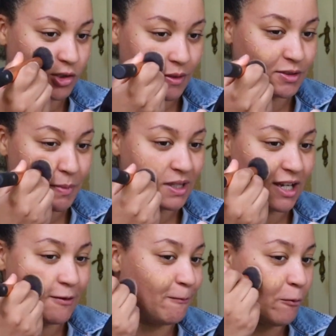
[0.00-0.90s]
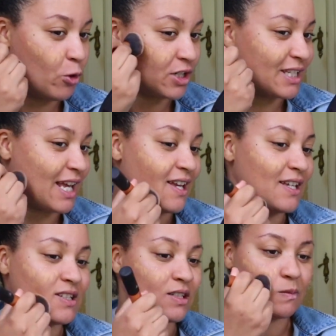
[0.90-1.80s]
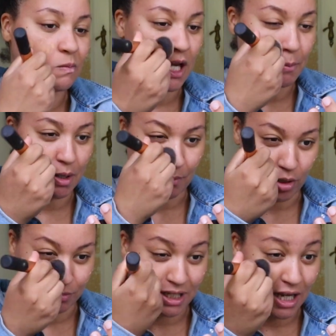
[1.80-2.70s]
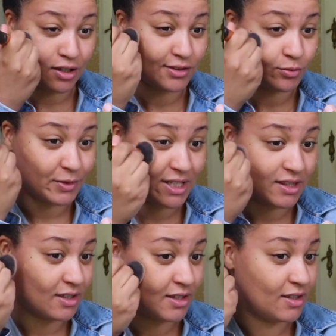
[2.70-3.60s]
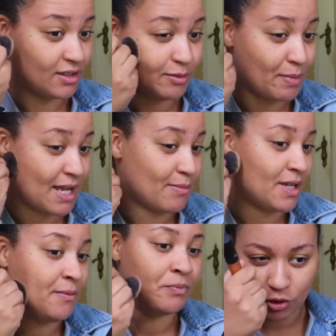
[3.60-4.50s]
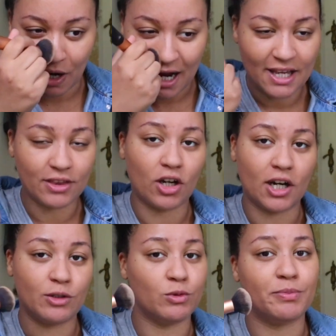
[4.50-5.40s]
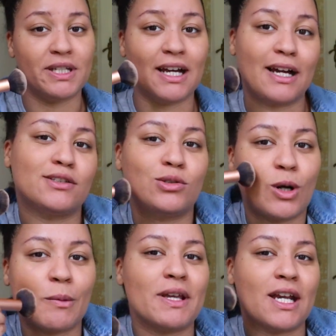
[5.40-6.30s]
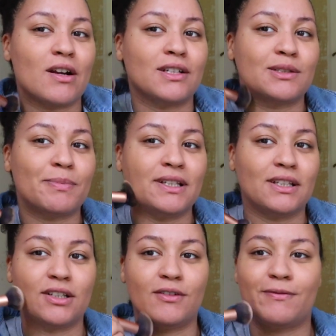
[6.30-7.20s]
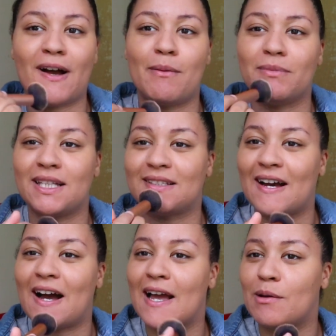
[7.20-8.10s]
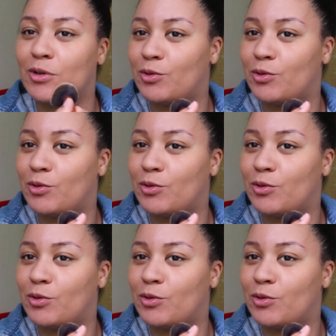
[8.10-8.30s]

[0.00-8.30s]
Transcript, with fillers: so I'm spending four days at my mom's house with the baby. So I thought it would be nice to come here and spend a little family time or